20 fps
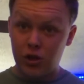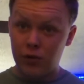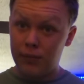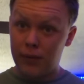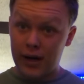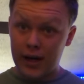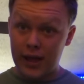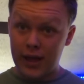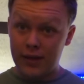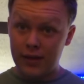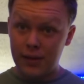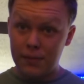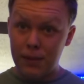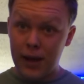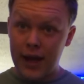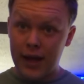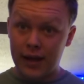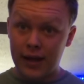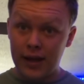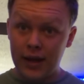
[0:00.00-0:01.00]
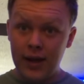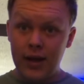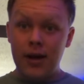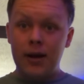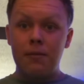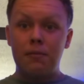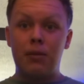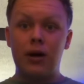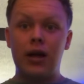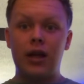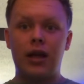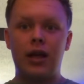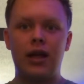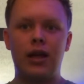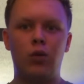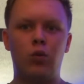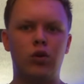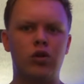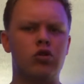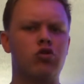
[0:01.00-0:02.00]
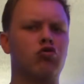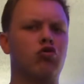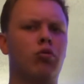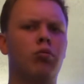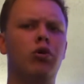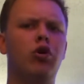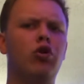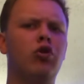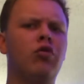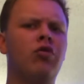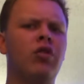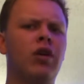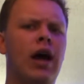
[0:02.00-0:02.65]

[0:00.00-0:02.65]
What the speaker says: Money in the Bank, but he was removed